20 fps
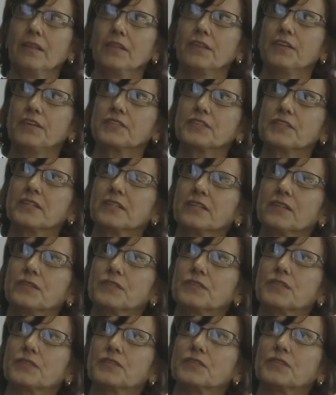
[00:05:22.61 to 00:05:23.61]
This
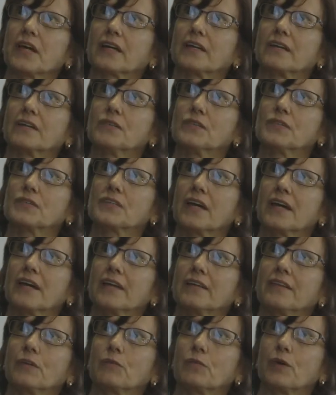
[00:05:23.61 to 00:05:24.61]
is the second
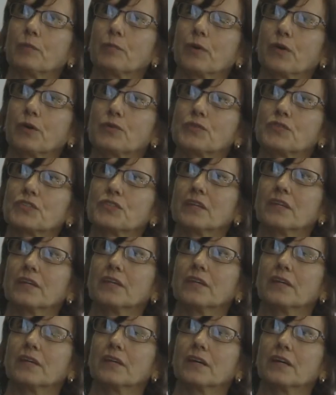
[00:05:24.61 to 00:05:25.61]
sign that we
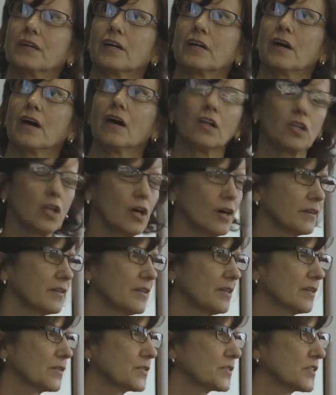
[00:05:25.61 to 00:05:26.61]
posted along
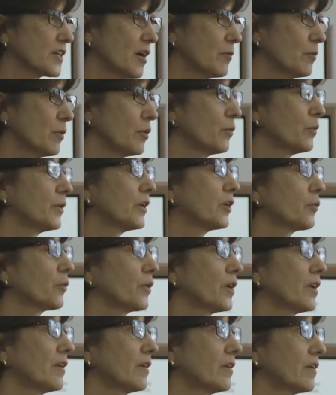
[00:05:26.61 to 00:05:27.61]
the Asabo. We
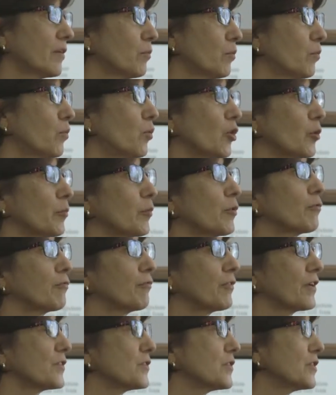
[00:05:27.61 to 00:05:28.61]
created a warmer,
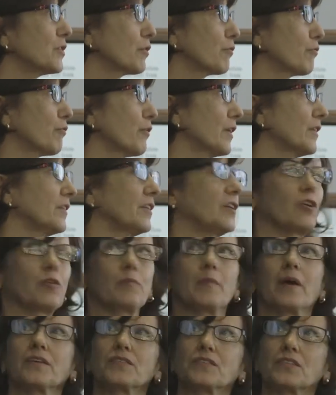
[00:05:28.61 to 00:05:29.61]
fuzzier, friendlier
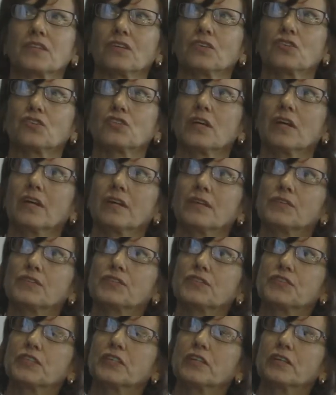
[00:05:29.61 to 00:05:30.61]
message,
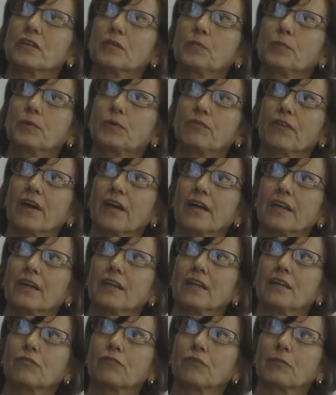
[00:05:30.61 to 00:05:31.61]
still
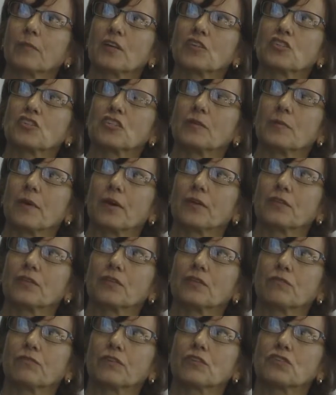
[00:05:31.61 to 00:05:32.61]
providing information about
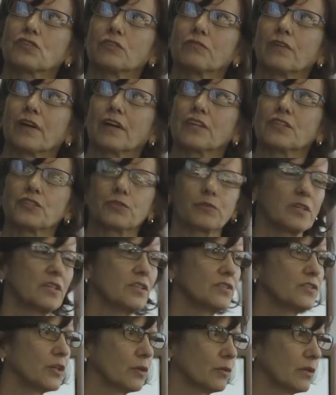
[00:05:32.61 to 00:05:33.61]
the fish
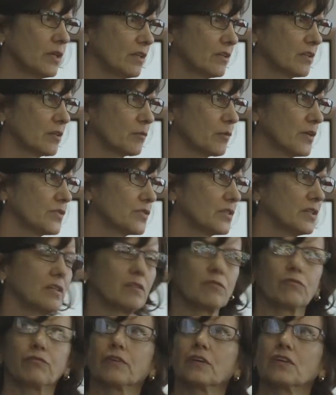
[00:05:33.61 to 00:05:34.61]
advisory, don't eat the
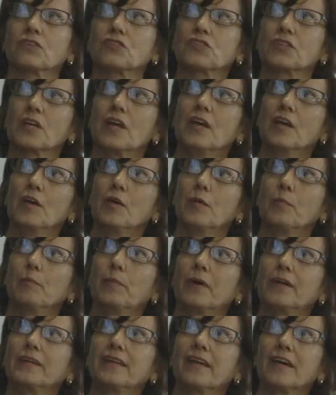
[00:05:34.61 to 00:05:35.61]
resident fish.
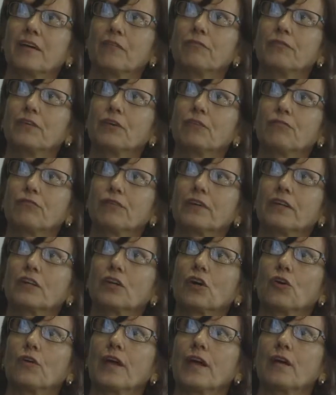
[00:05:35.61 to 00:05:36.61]
But yeah, feel free to
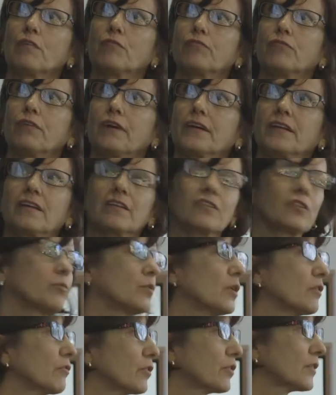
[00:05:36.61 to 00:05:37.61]
go have fun in the
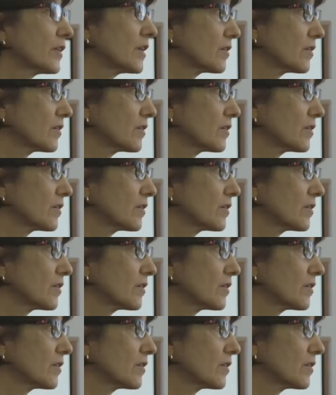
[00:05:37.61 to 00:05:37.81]
river,